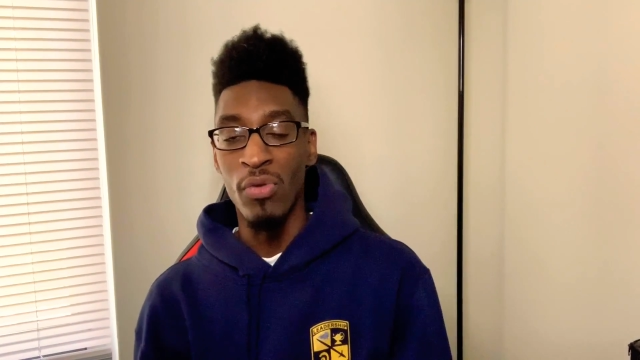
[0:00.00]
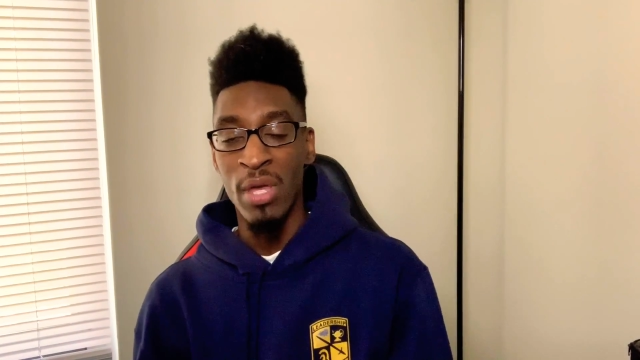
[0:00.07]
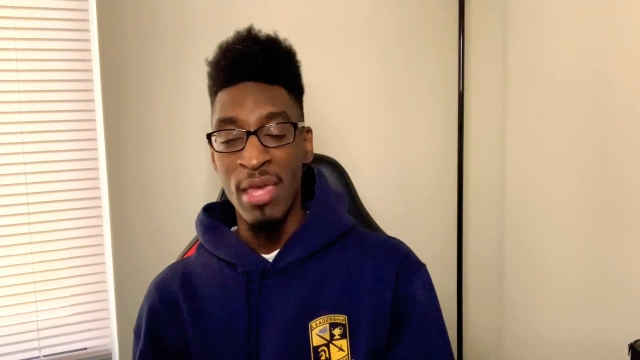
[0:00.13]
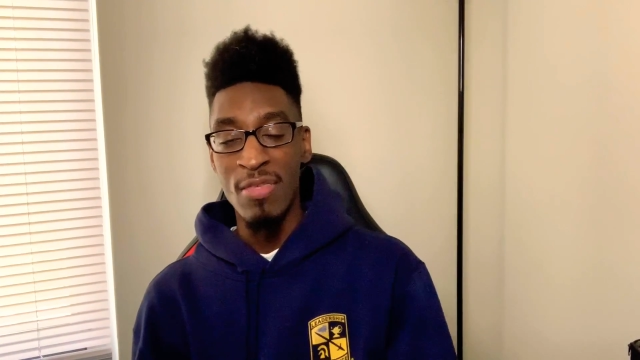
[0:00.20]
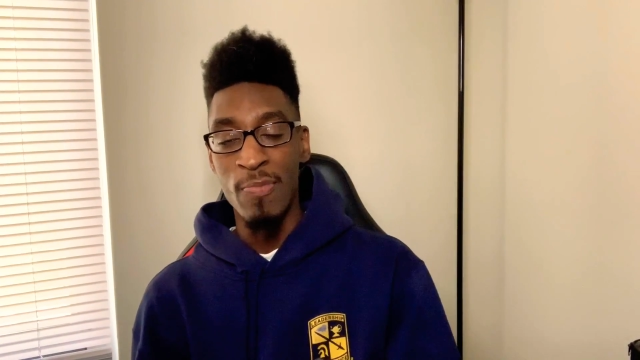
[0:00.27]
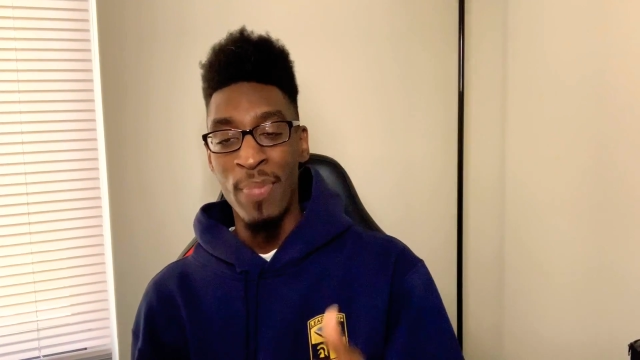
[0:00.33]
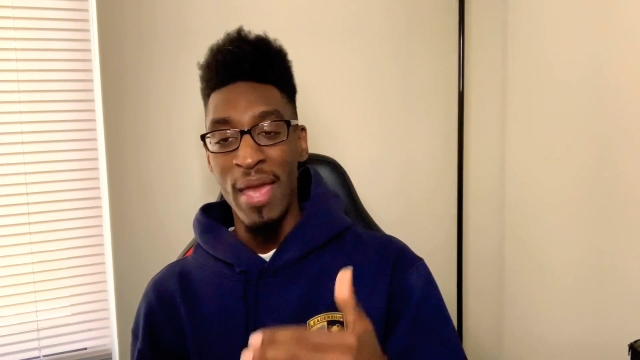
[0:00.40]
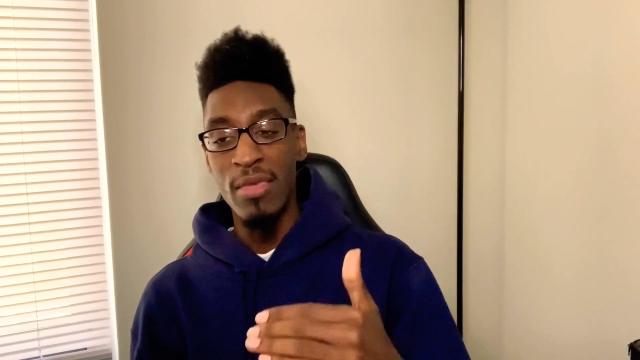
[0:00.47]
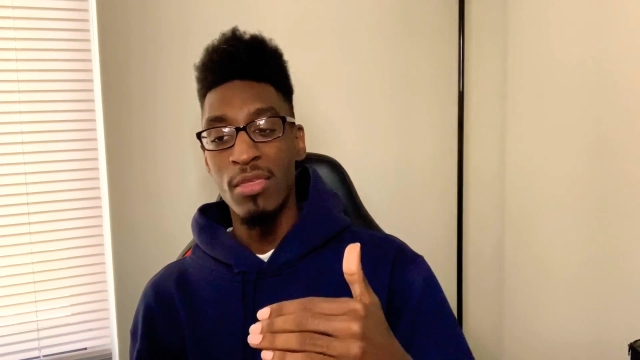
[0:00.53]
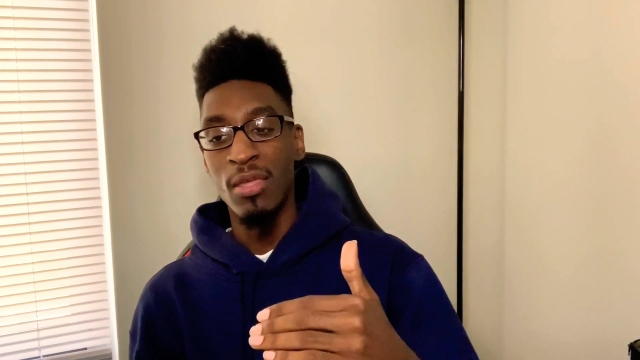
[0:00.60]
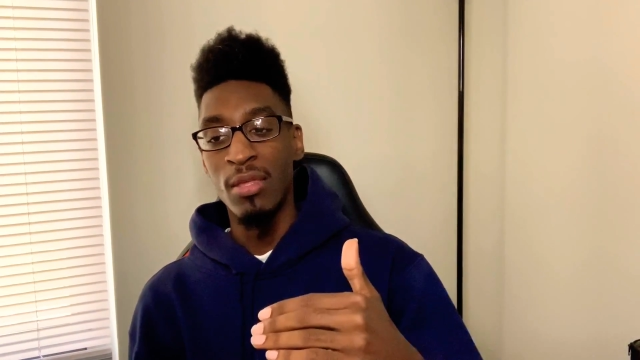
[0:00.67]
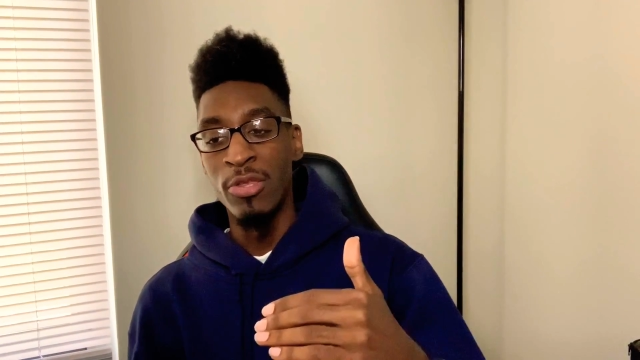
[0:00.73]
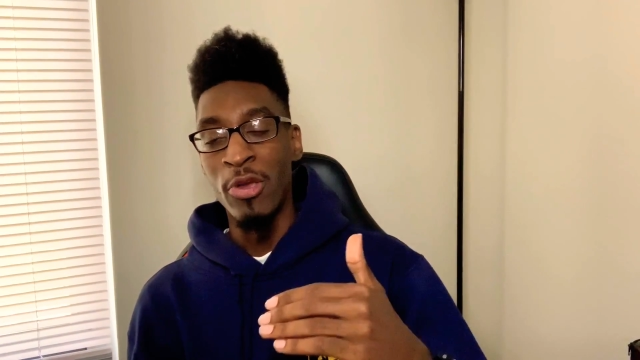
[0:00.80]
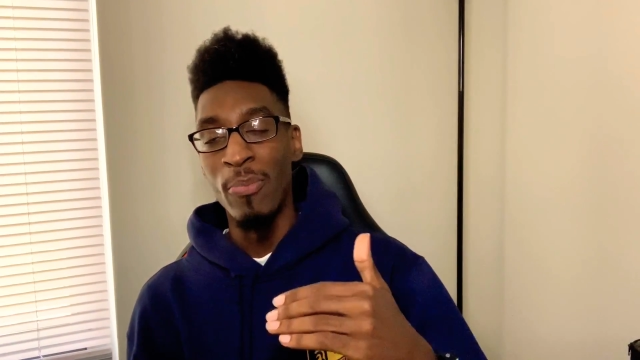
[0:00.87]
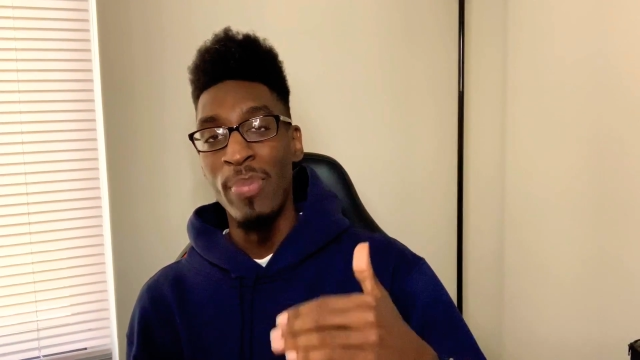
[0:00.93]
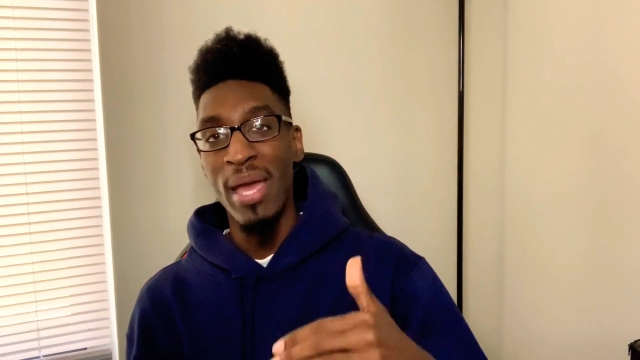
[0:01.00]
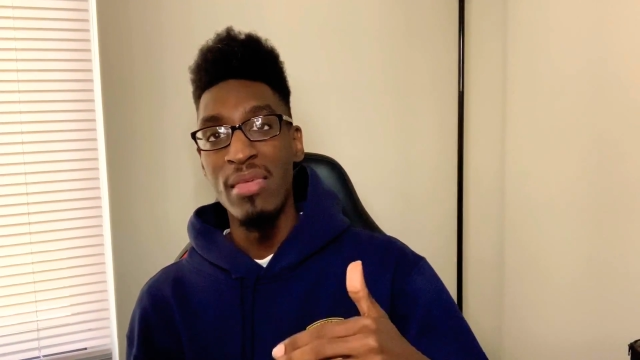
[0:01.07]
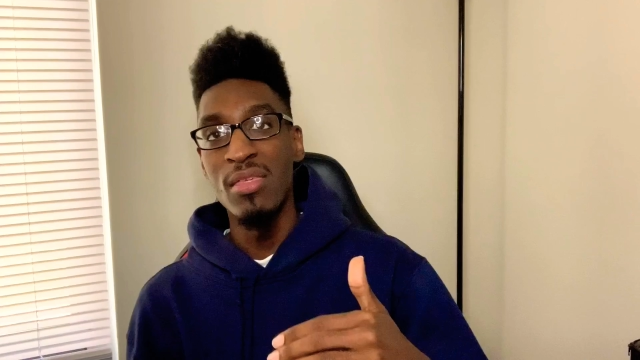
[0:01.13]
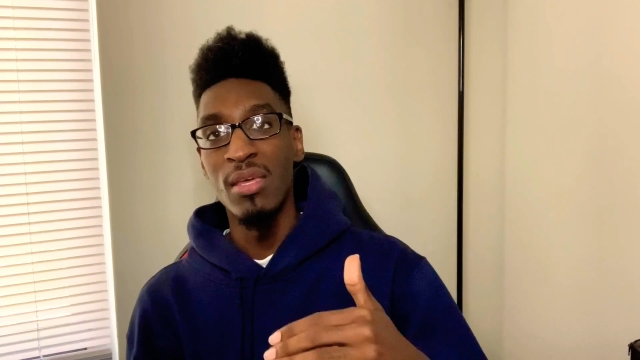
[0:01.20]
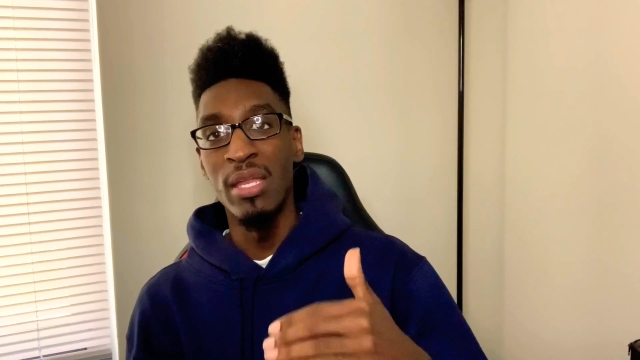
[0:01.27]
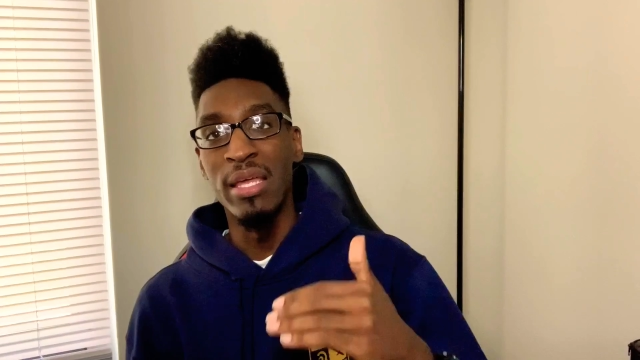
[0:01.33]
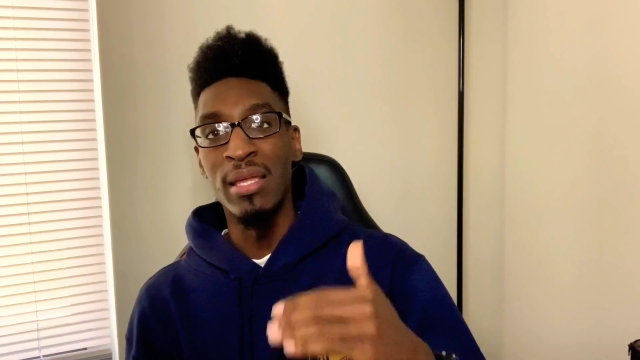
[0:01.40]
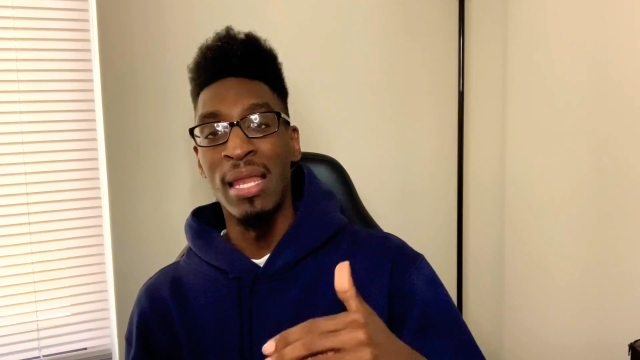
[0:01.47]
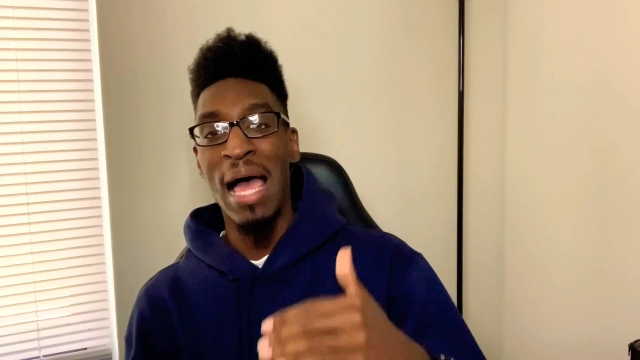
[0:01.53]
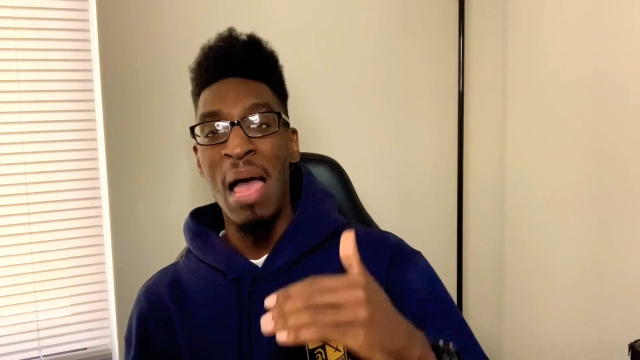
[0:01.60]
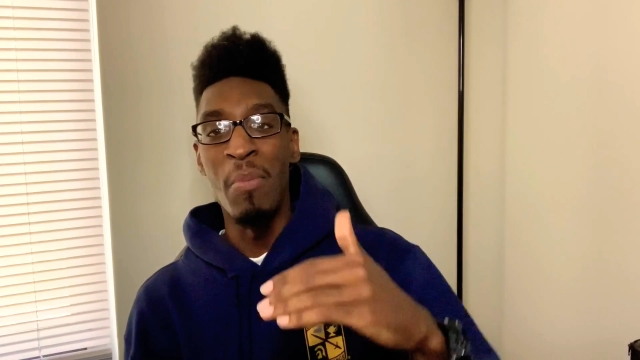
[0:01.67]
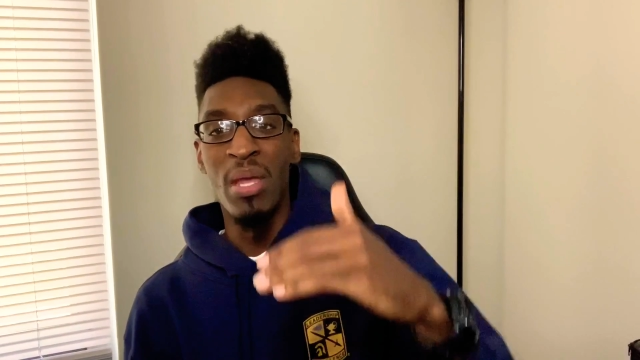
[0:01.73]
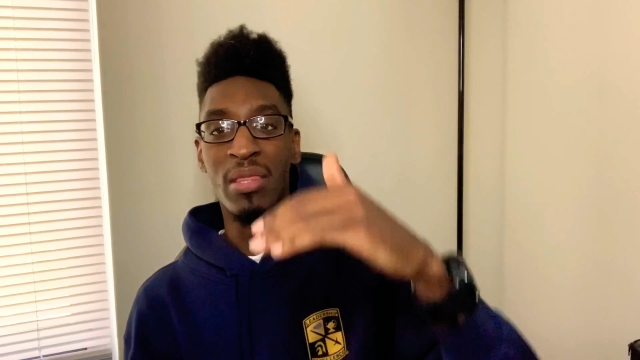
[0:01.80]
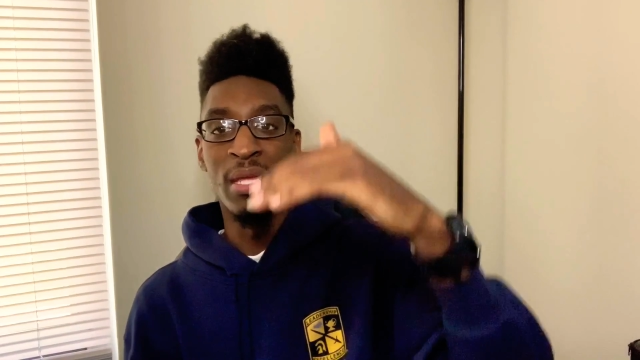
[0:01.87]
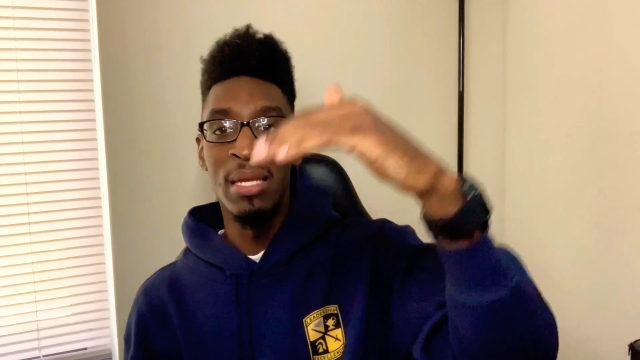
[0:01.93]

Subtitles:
It's you're basically climbing the